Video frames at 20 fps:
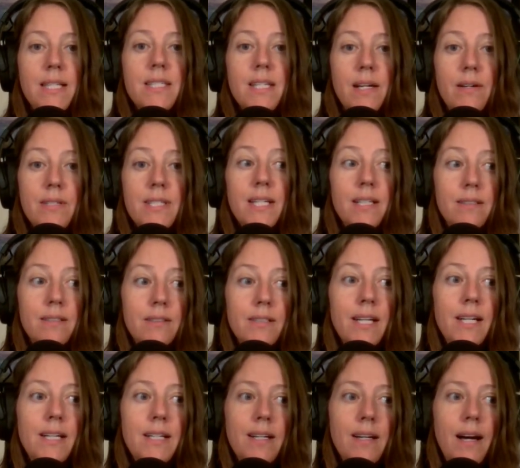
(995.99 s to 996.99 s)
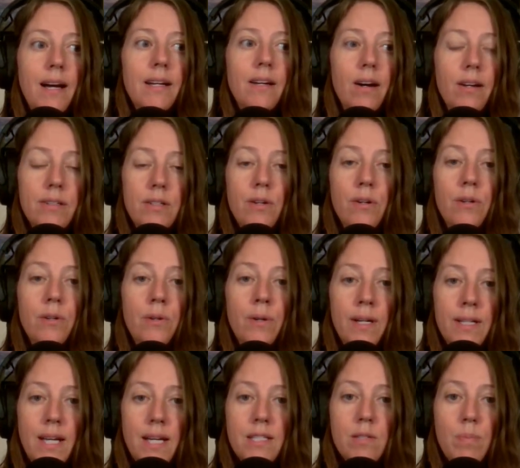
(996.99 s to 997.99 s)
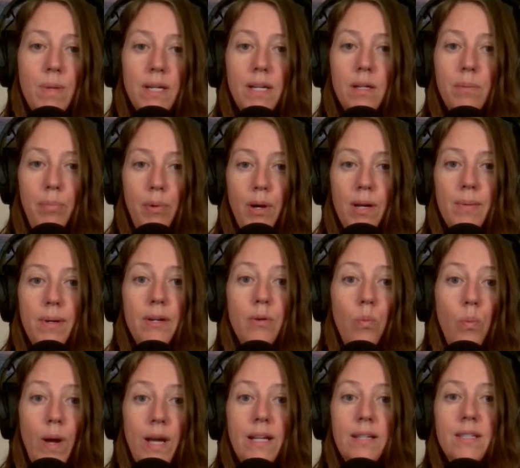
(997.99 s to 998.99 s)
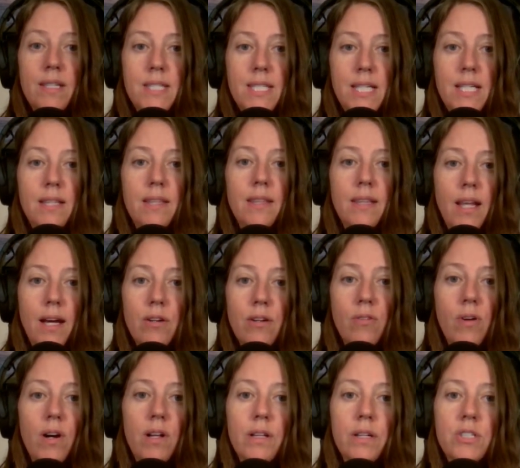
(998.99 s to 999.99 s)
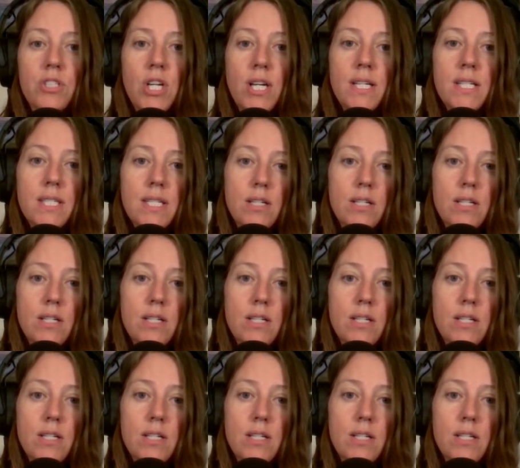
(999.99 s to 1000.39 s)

And I was like, okay, I got to go, I guess, make an appointment and wait to see a neurologist.